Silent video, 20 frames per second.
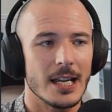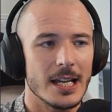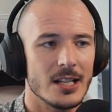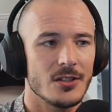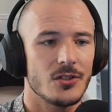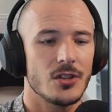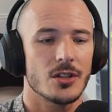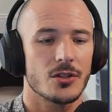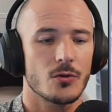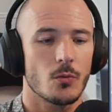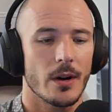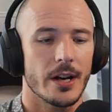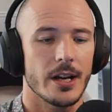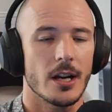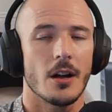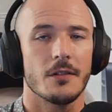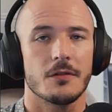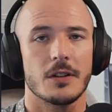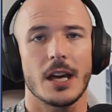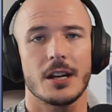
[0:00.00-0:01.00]
easiest way
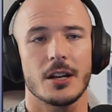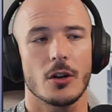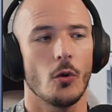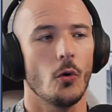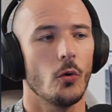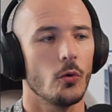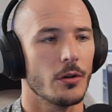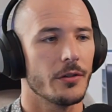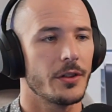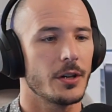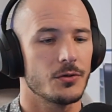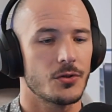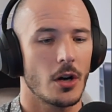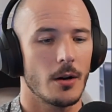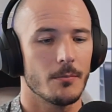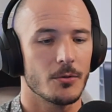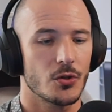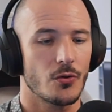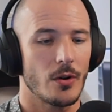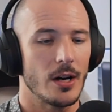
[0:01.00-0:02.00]
of getting all of those
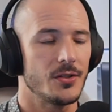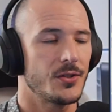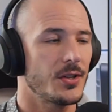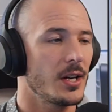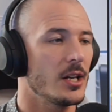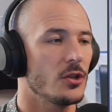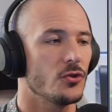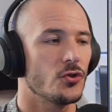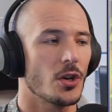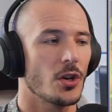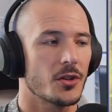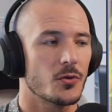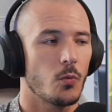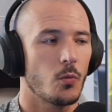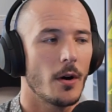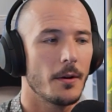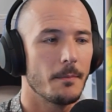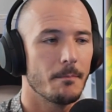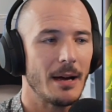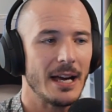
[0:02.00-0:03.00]
armor shreds in just
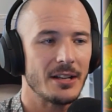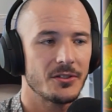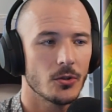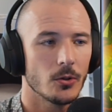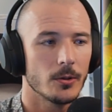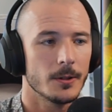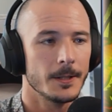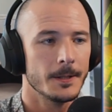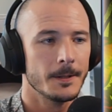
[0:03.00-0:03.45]
one battle.